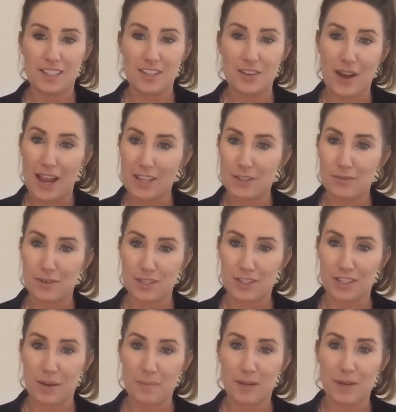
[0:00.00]
So as a rental
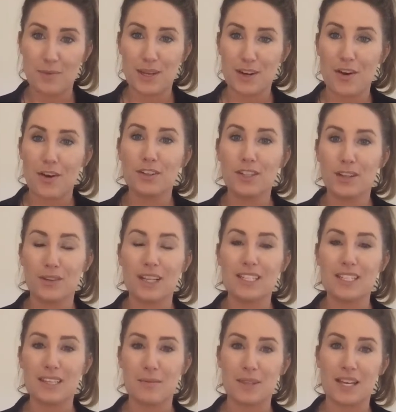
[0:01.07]
company, we can only
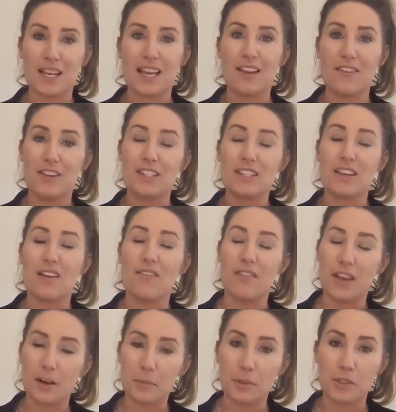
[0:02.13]
rent something if it's
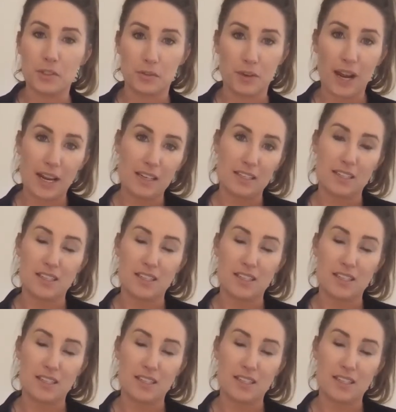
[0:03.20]
available to rent.